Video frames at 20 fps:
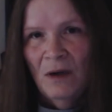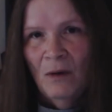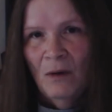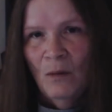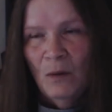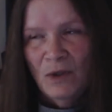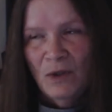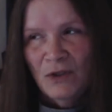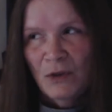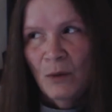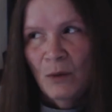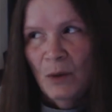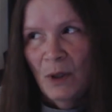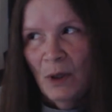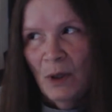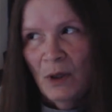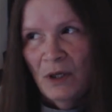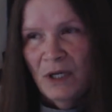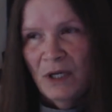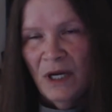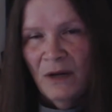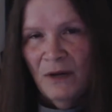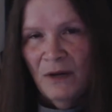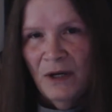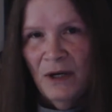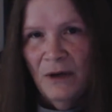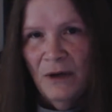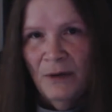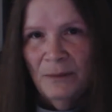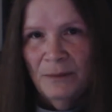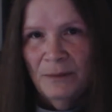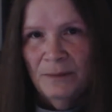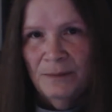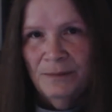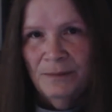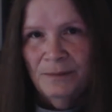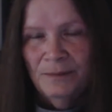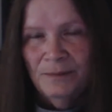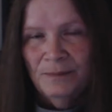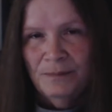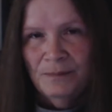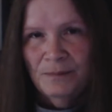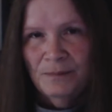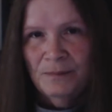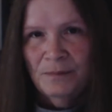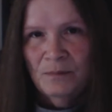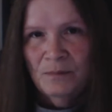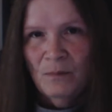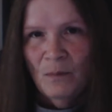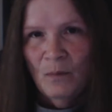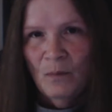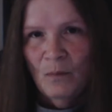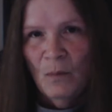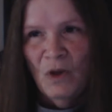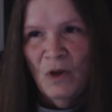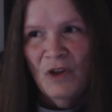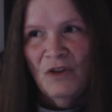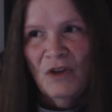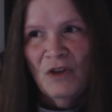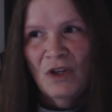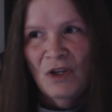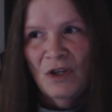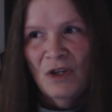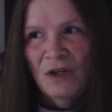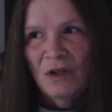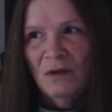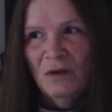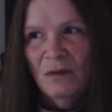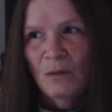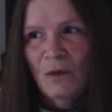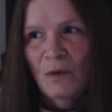what's going on down here with the